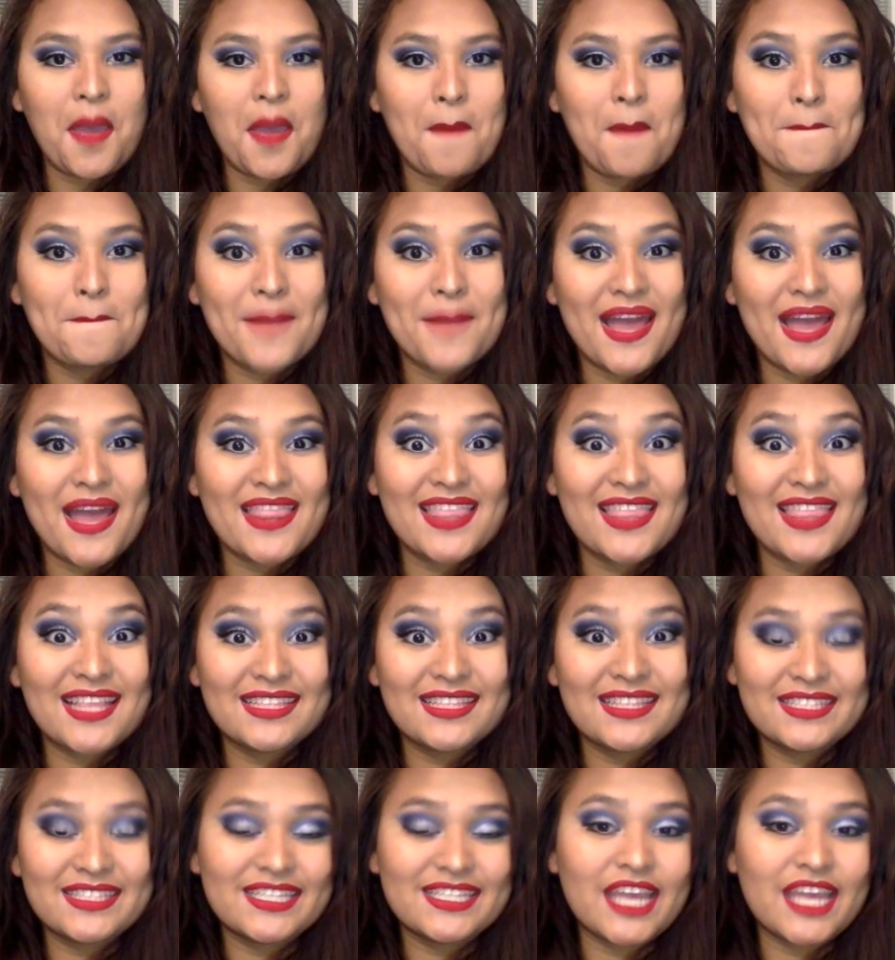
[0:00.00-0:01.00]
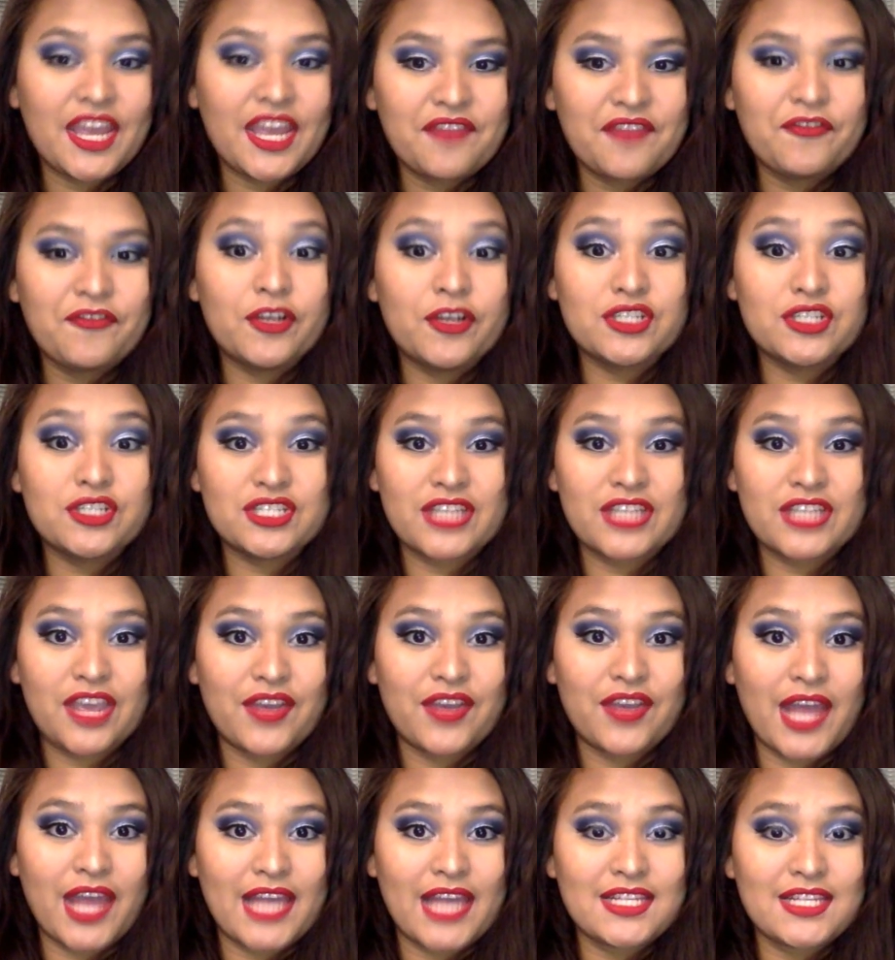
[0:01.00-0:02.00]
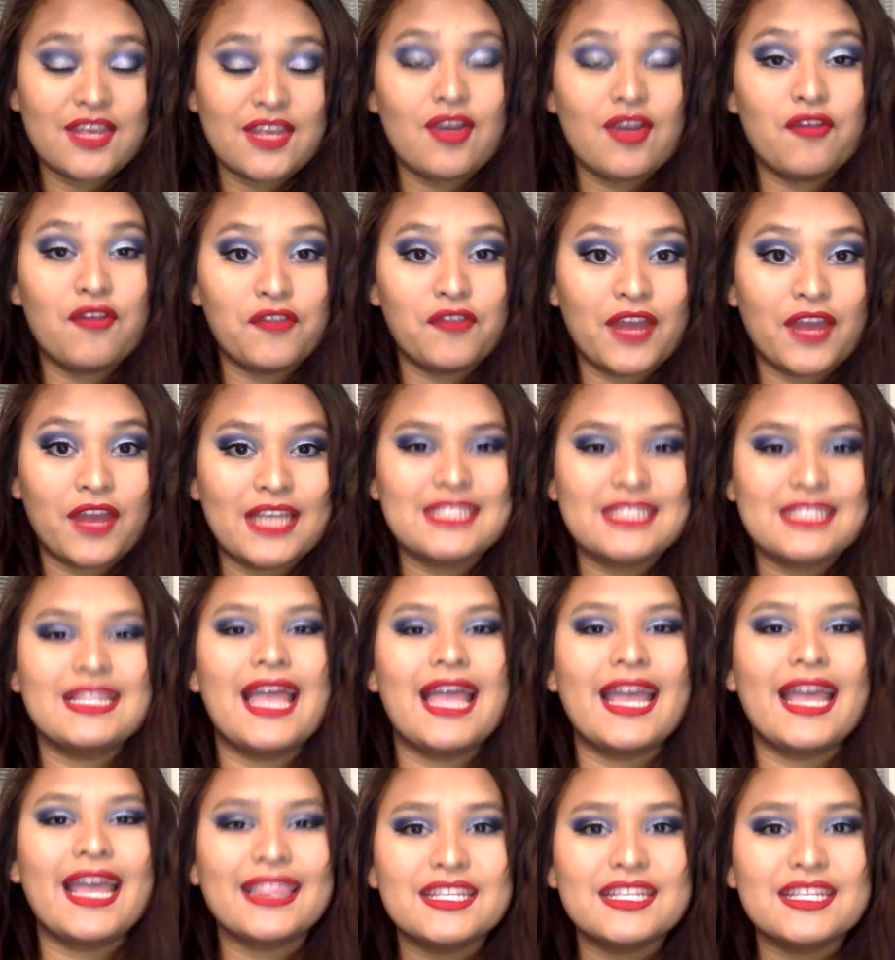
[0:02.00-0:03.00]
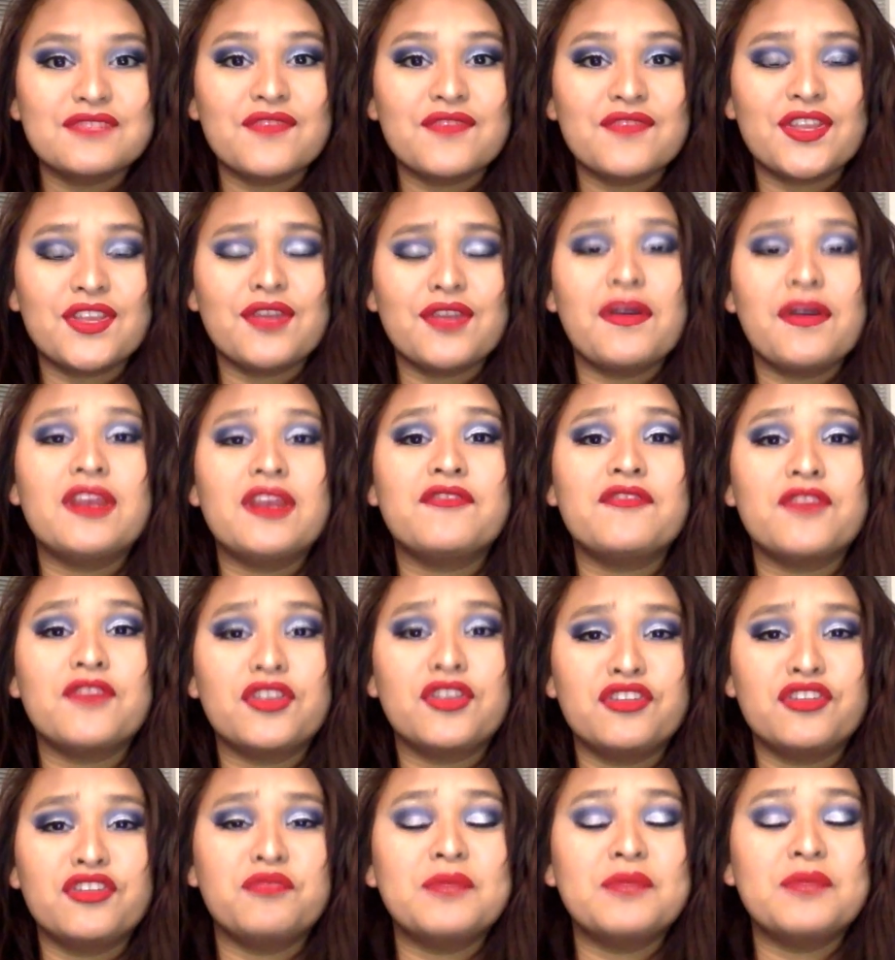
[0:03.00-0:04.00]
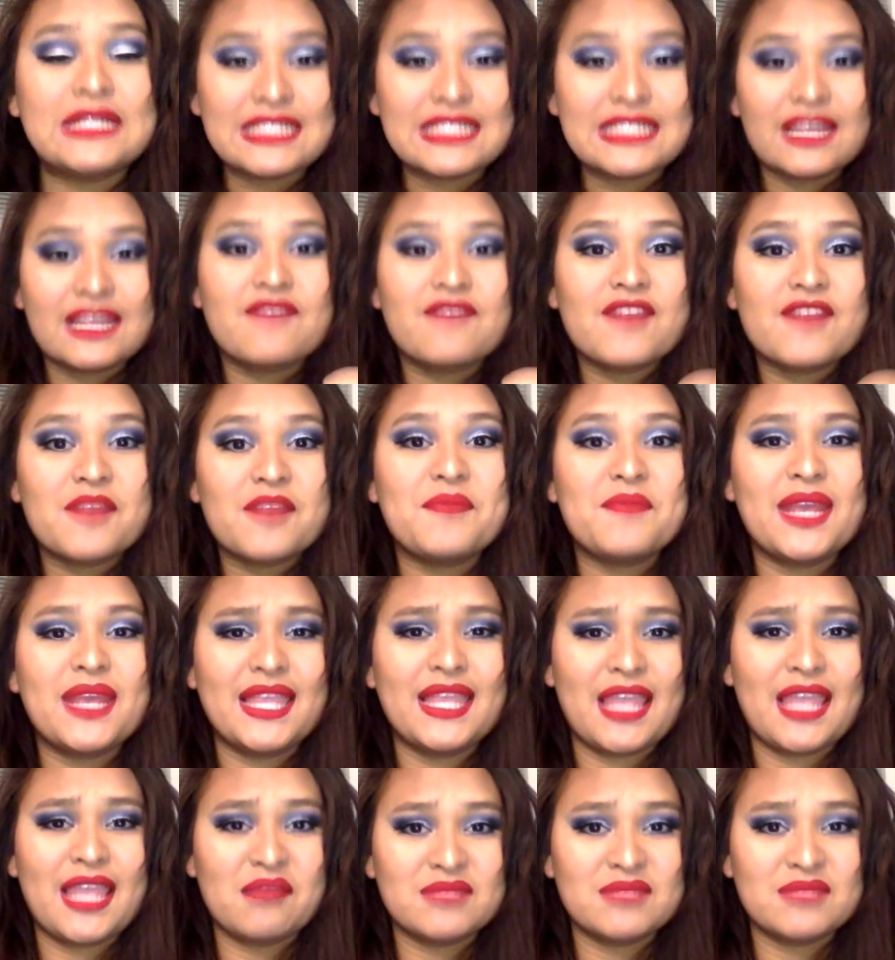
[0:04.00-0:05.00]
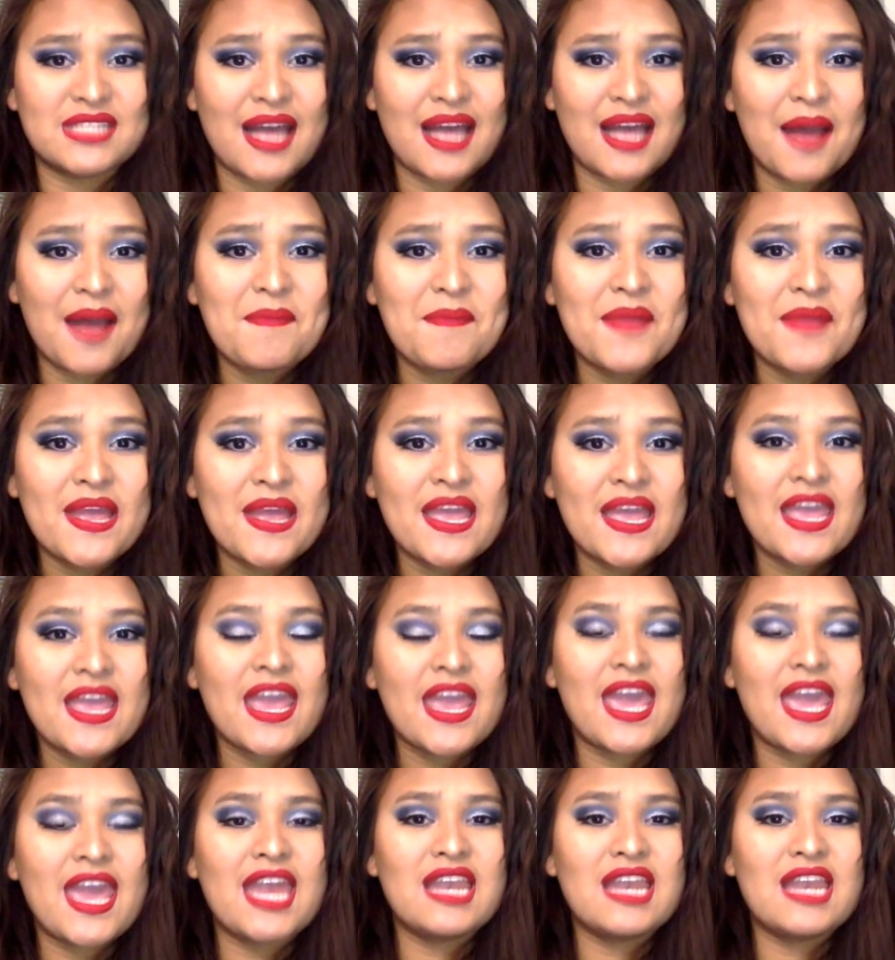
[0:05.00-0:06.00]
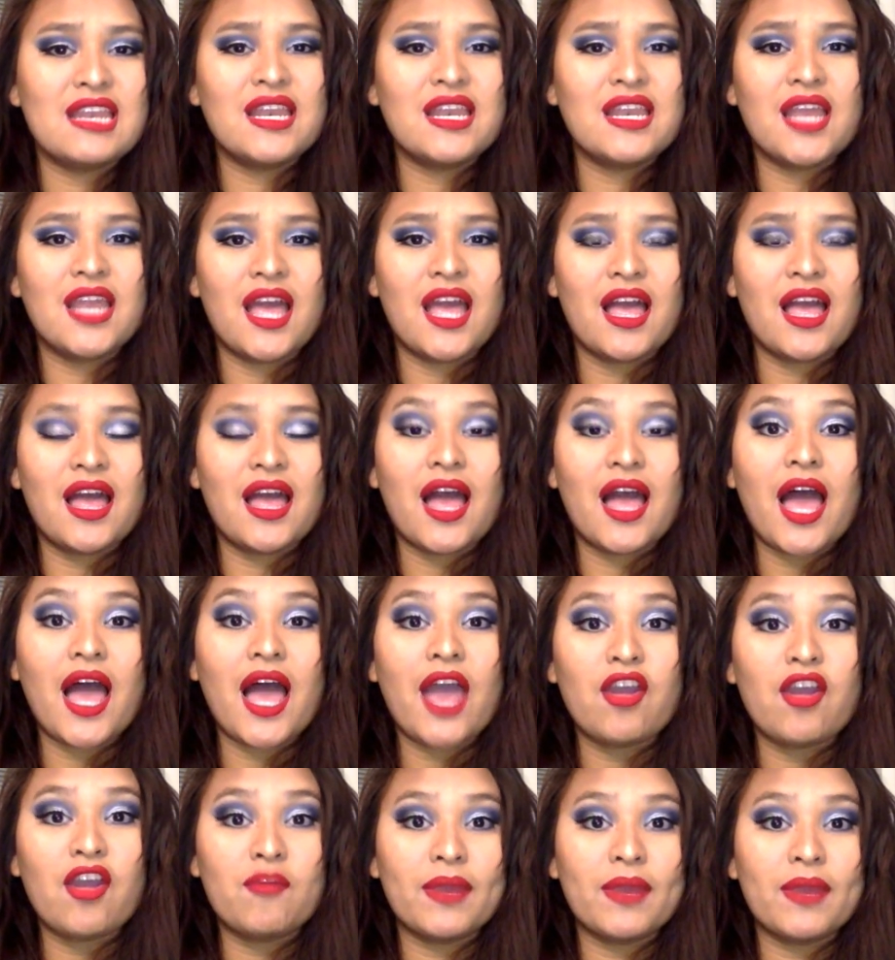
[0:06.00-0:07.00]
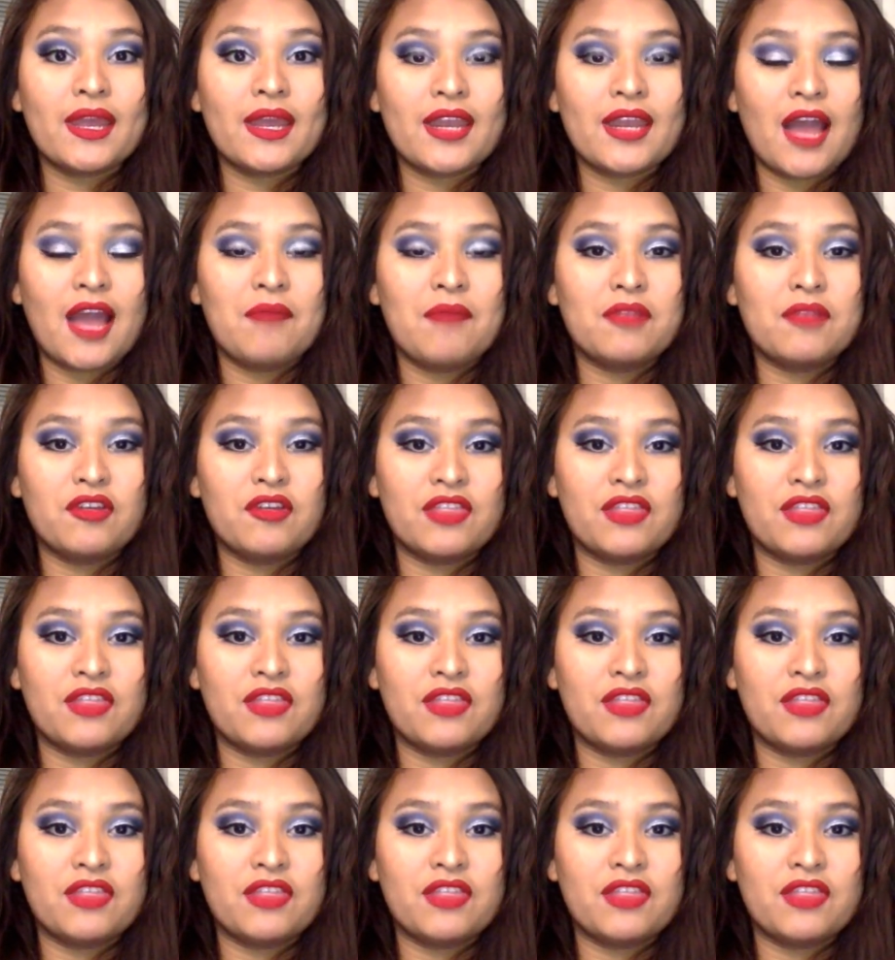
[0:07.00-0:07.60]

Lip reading: But that's it for today, you guys. I hope you guys like this video. And if you do, please give it a big thumbs up. And I hope I can upload